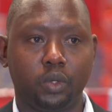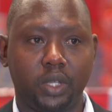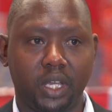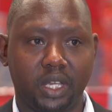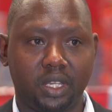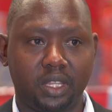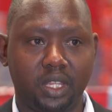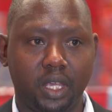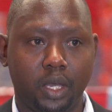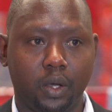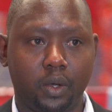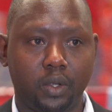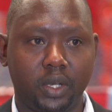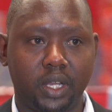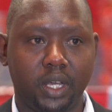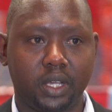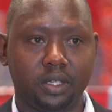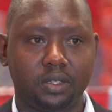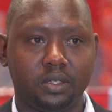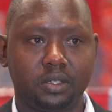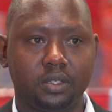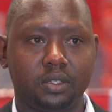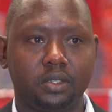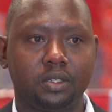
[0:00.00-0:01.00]
to get the
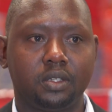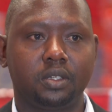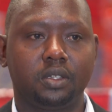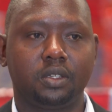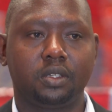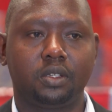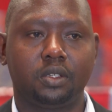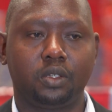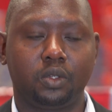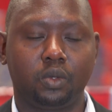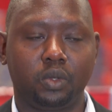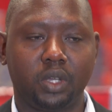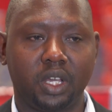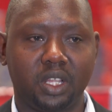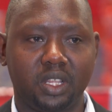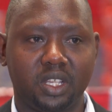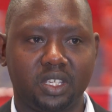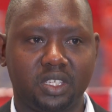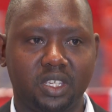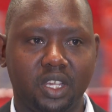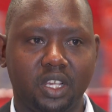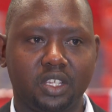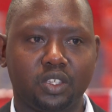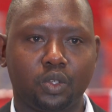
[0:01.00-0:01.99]
orders, to get the
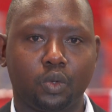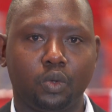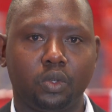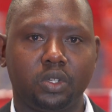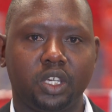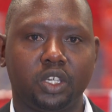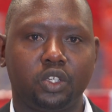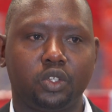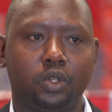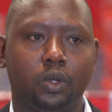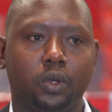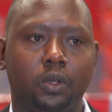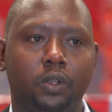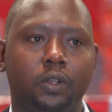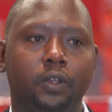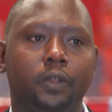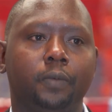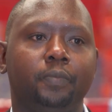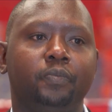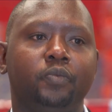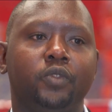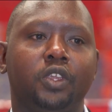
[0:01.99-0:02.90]
sales quotation,